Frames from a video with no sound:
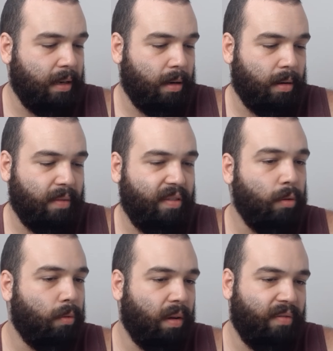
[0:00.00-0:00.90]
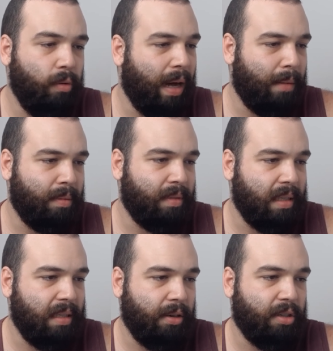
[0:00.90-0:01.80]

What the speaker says: You know, a few albums this year